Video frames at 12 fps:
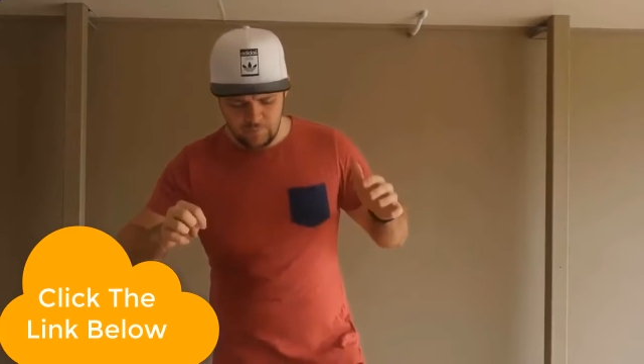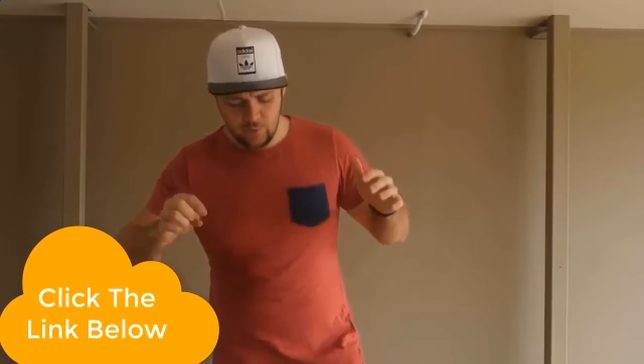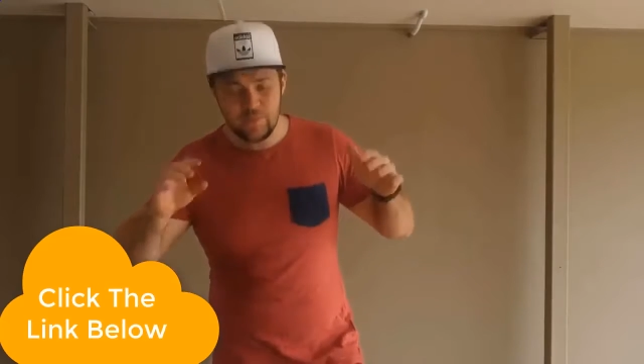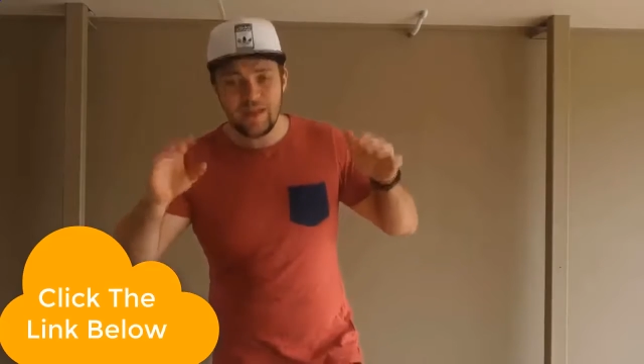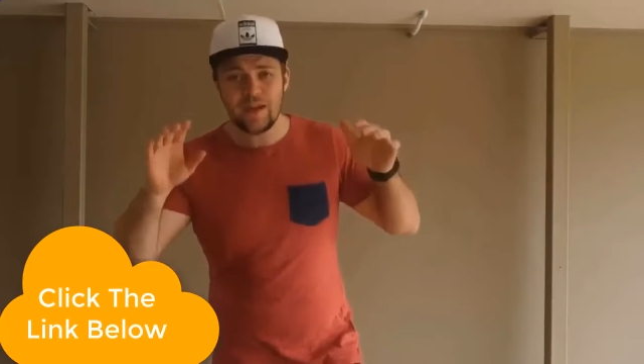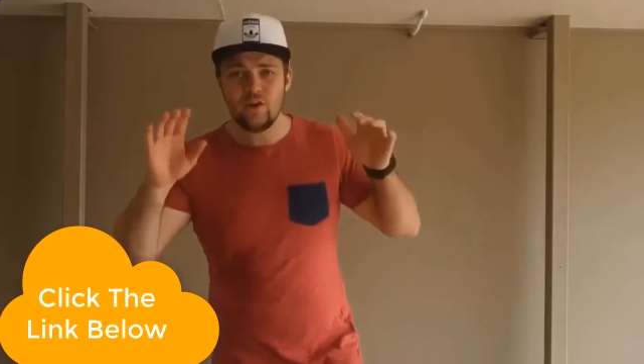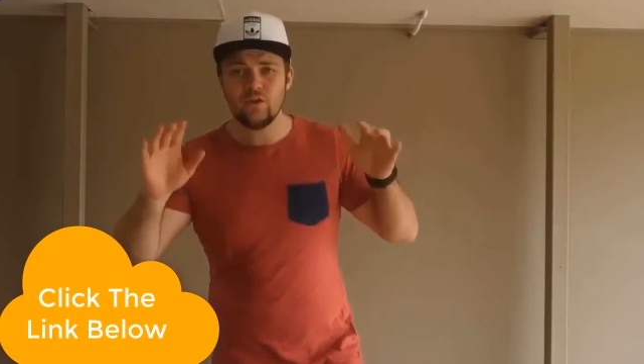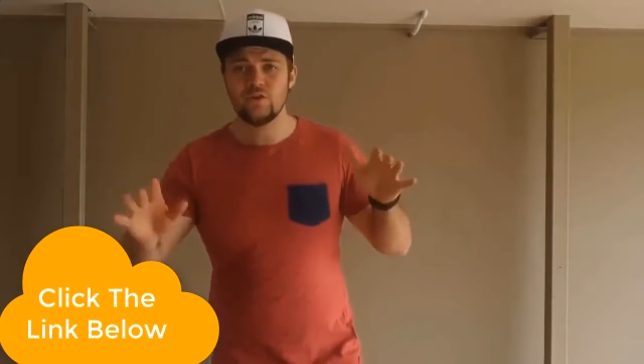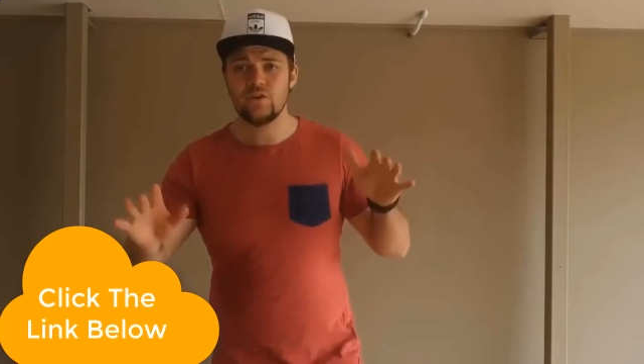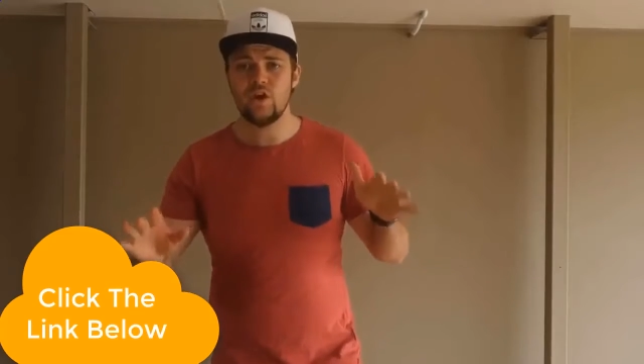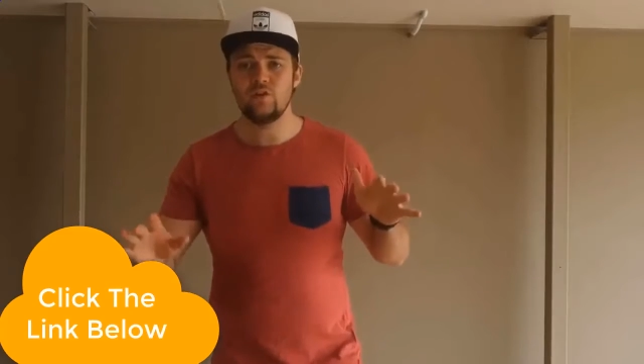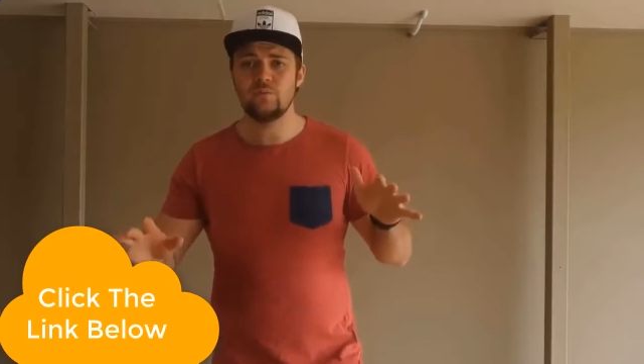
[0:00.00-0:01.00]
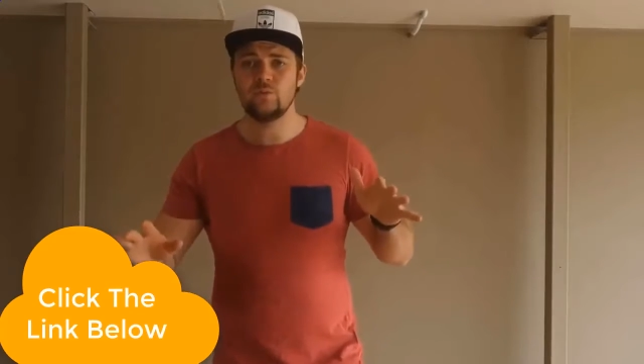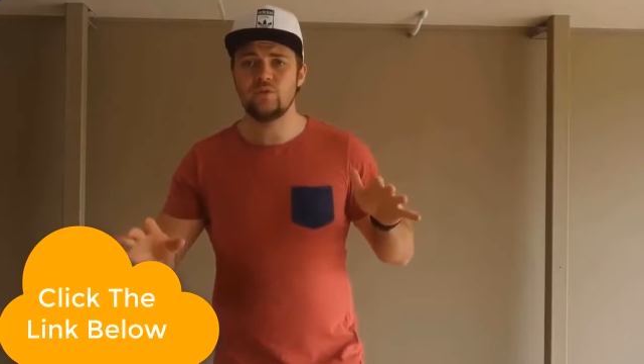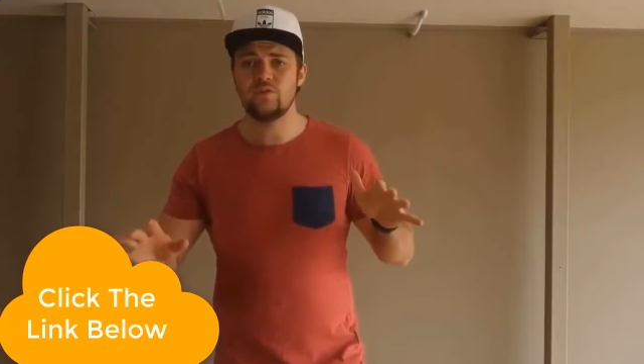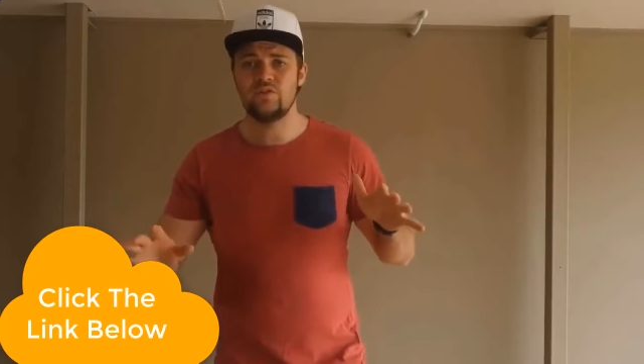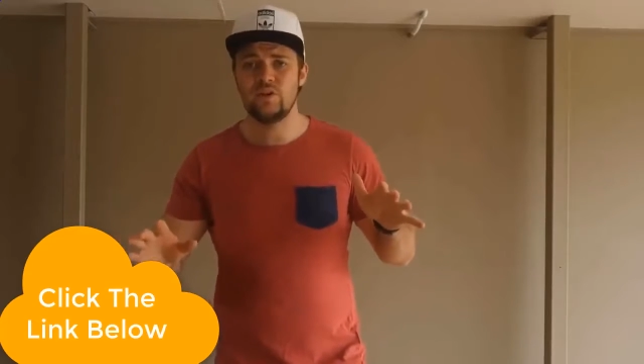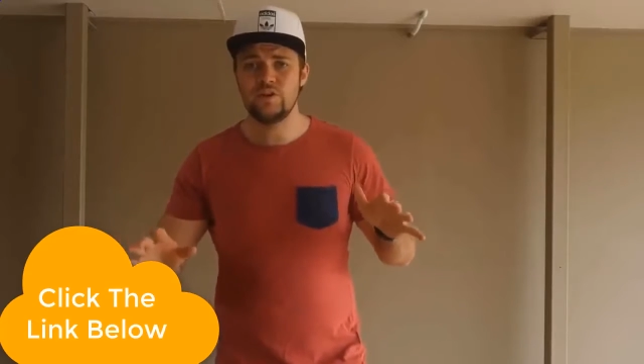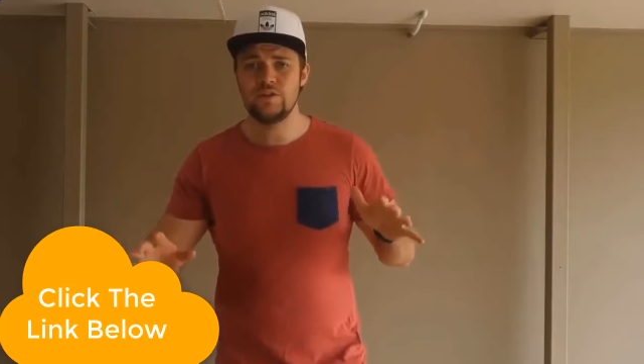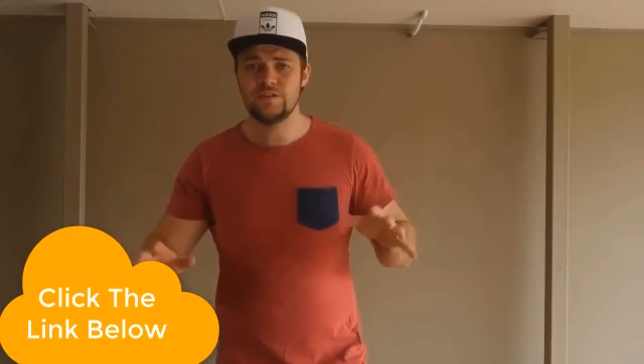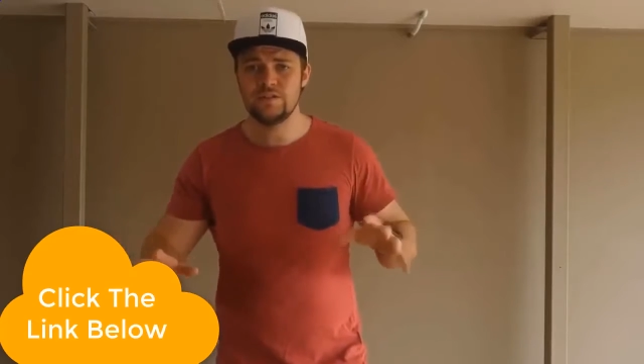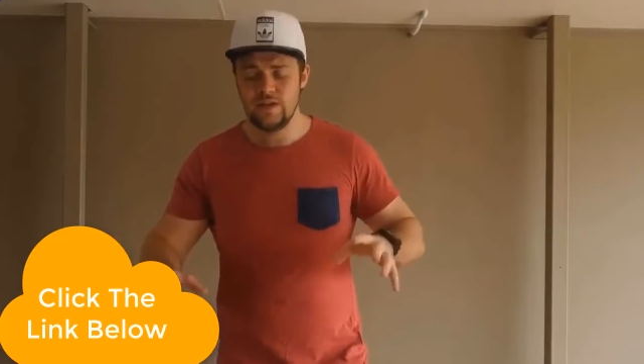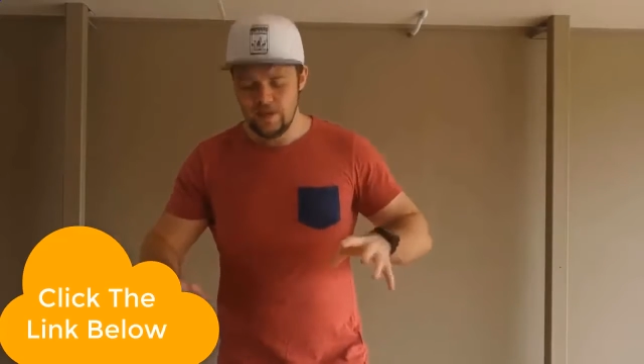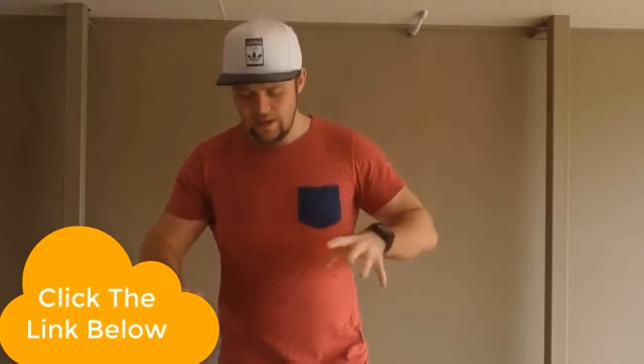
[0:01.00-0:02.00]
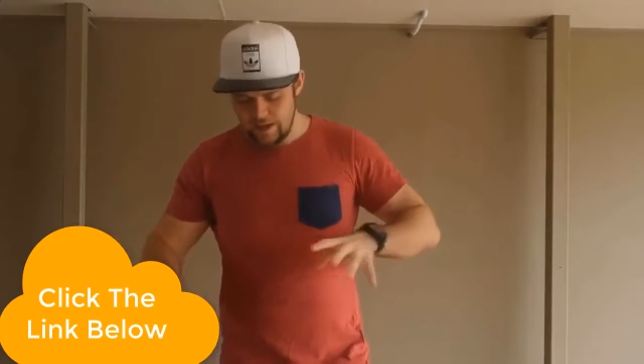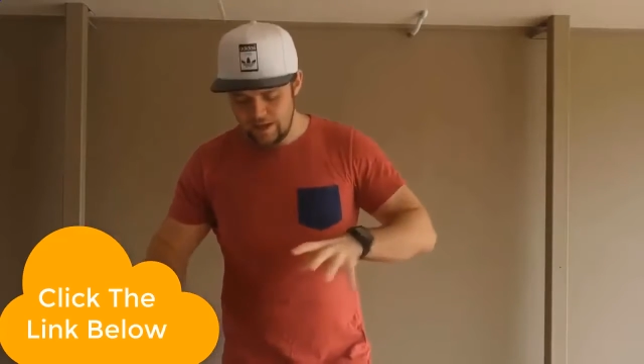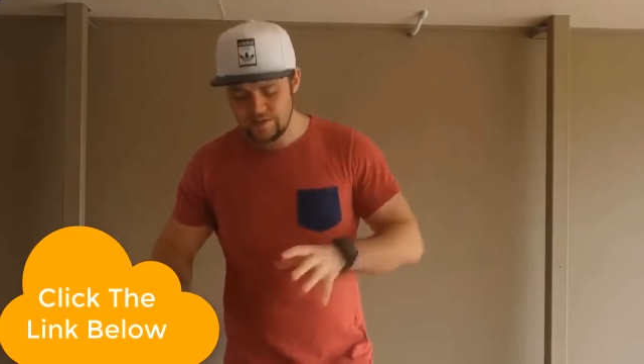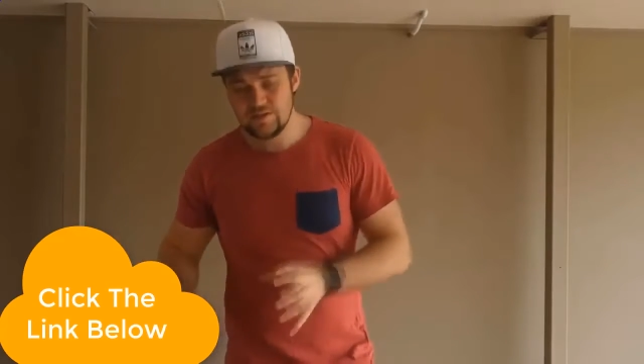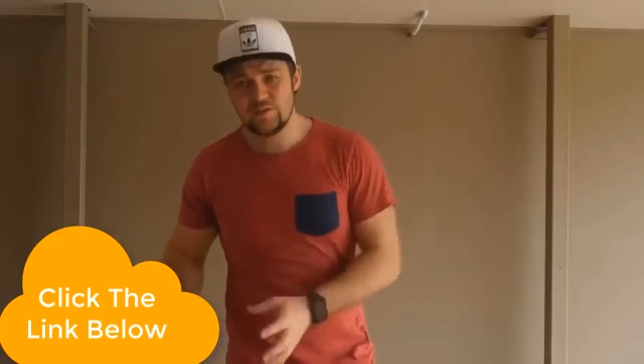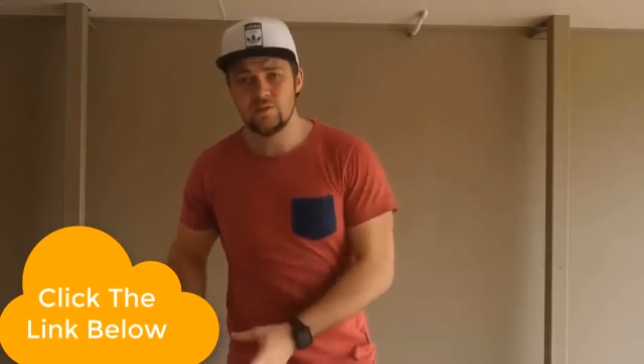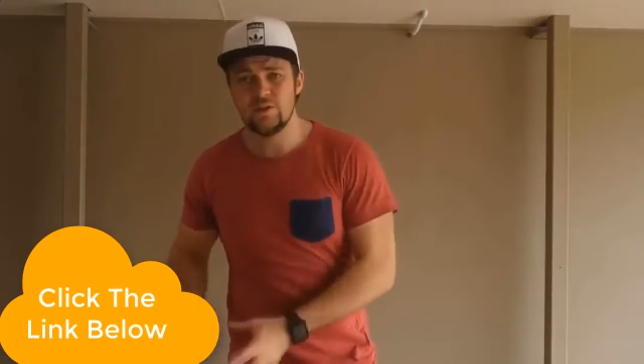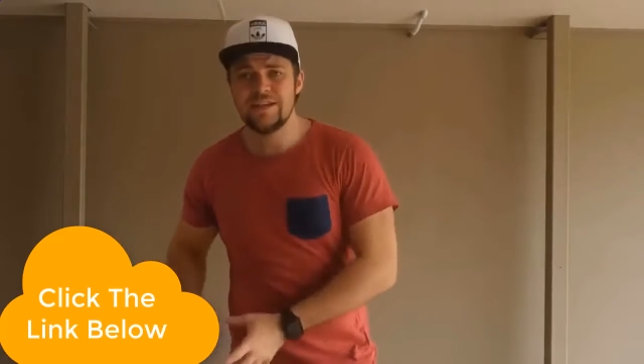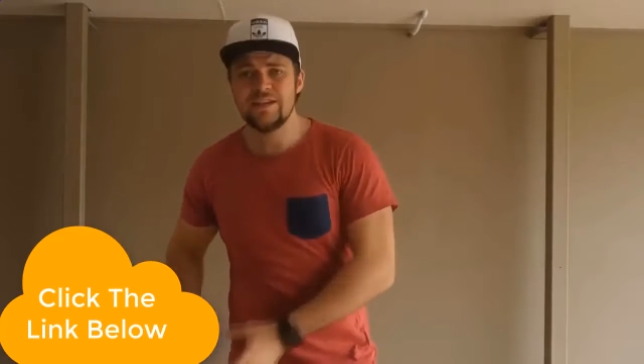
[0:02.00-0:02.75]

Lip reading: put that onto the hoverboard first, so your